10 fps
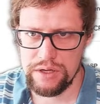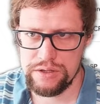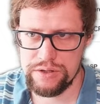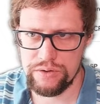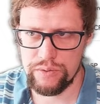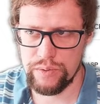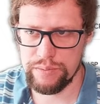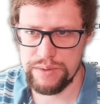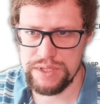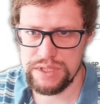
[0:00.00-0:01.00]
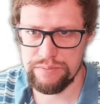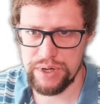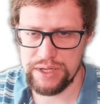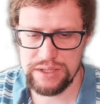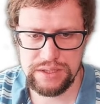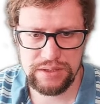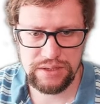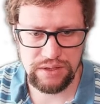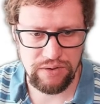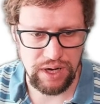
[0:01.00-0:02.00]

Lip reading: So what means is in practice, if